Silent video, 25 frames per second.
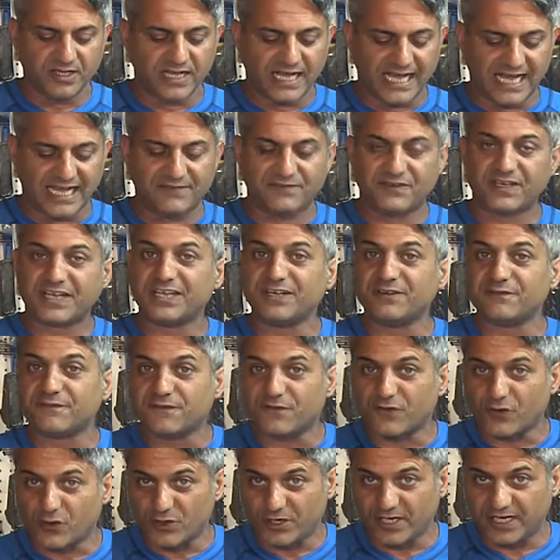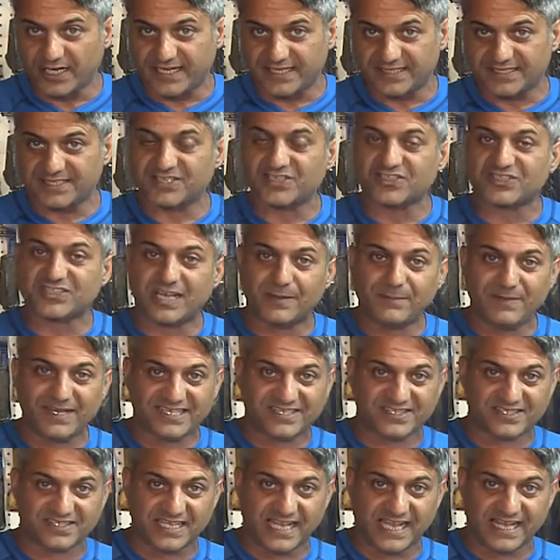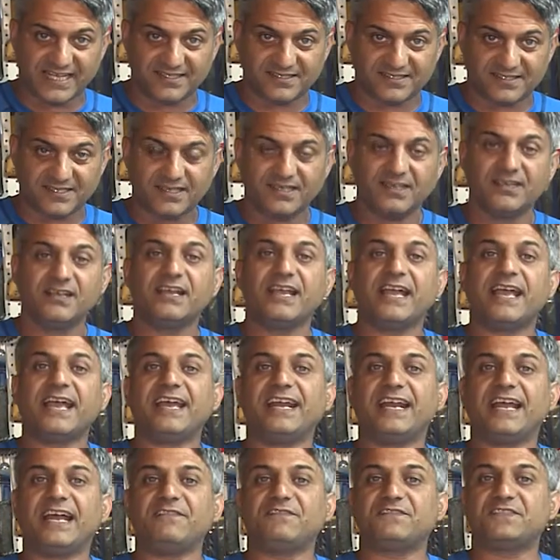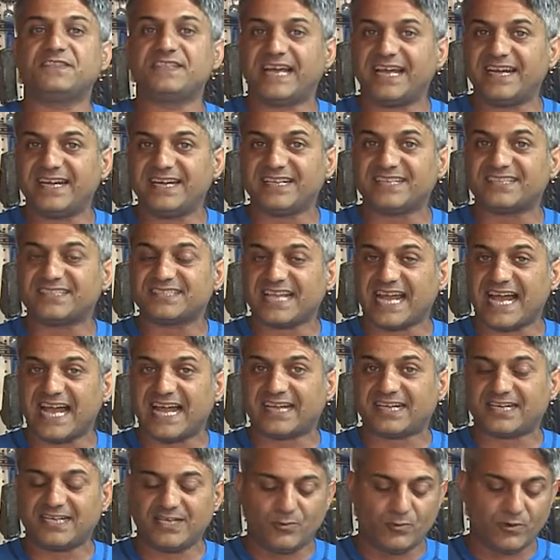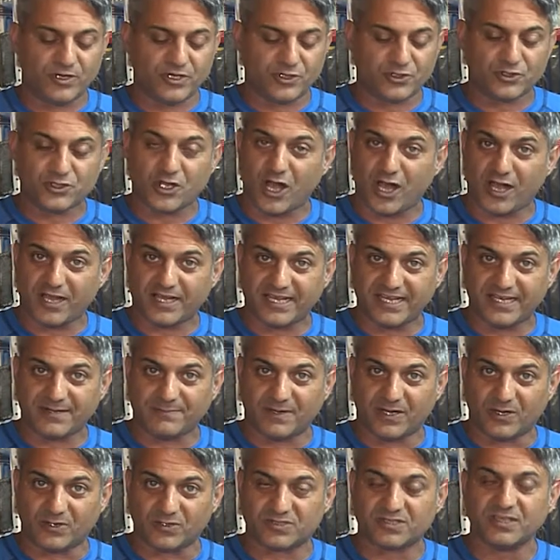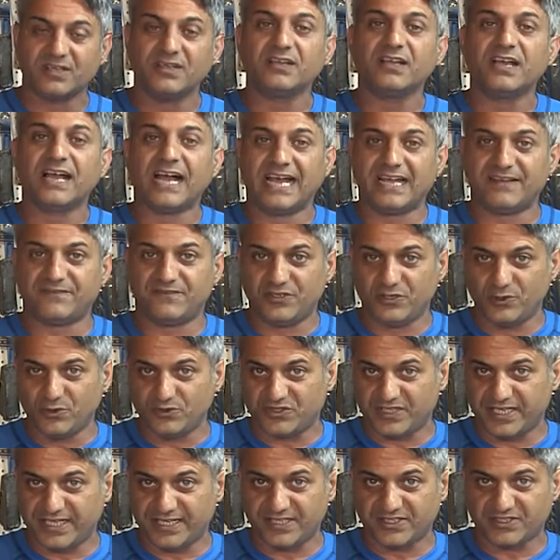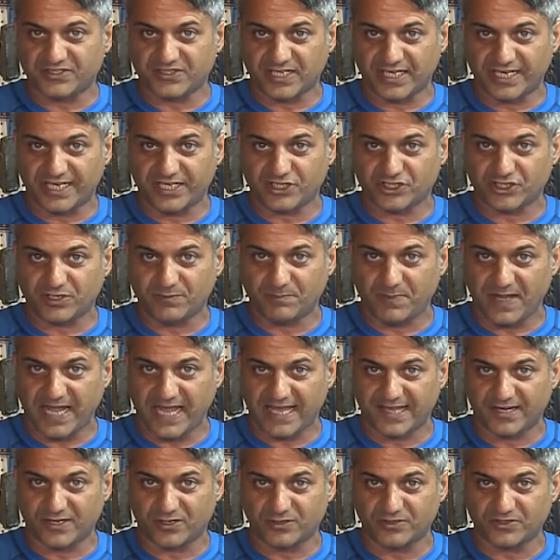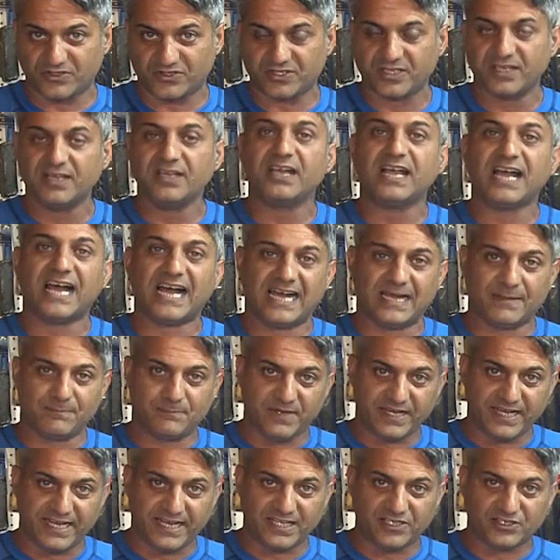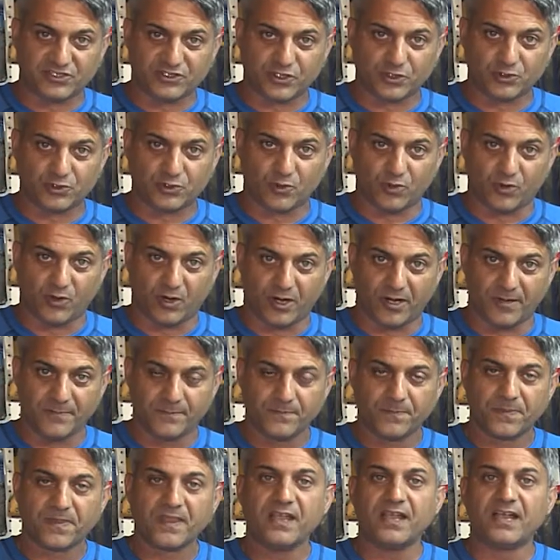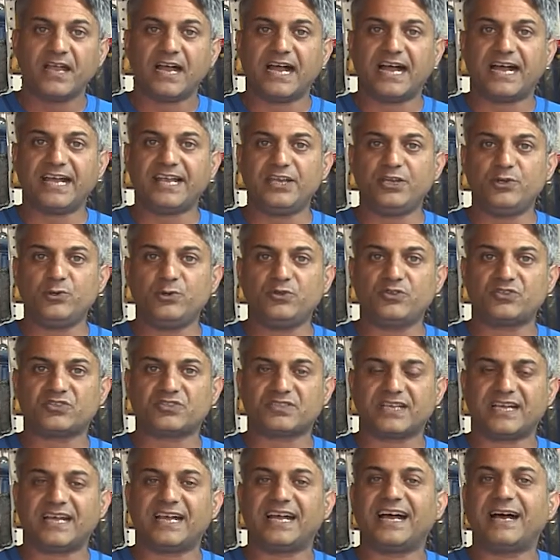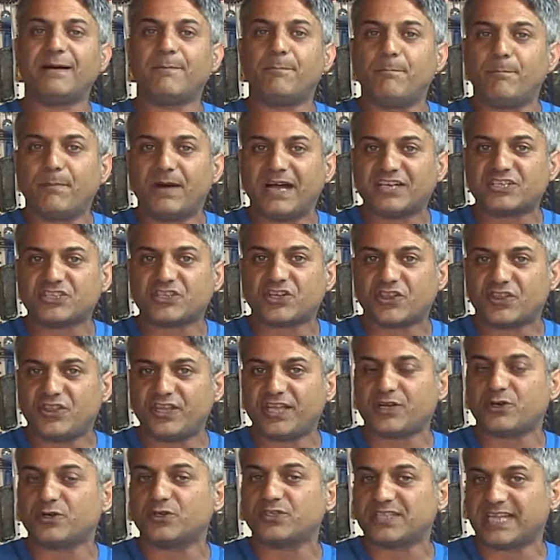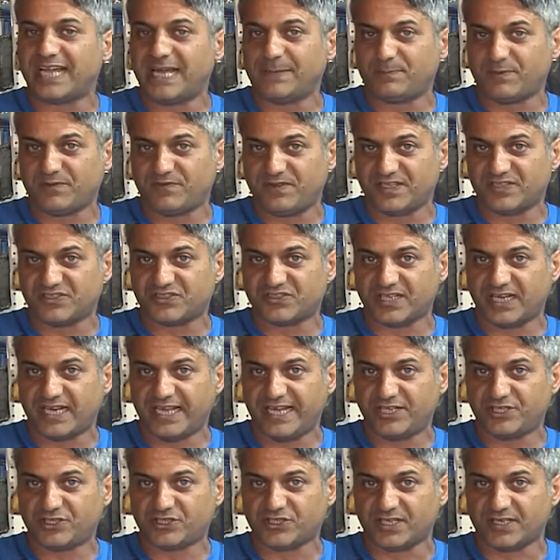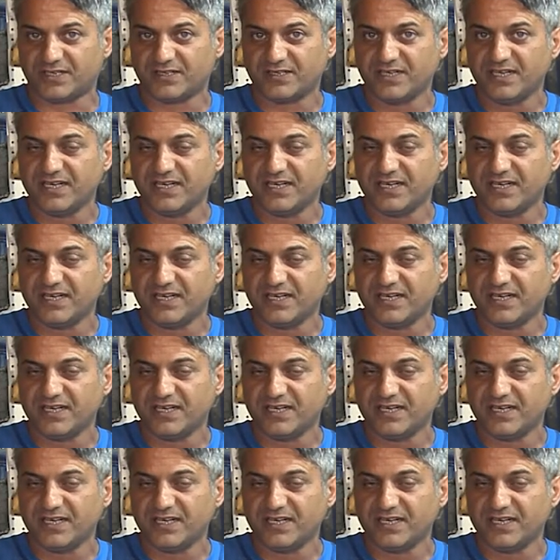I've converted it to some extent, and I've done exactly what you're talking about. I've used the insulation panels up against the door. I used a much thicker type of insulation.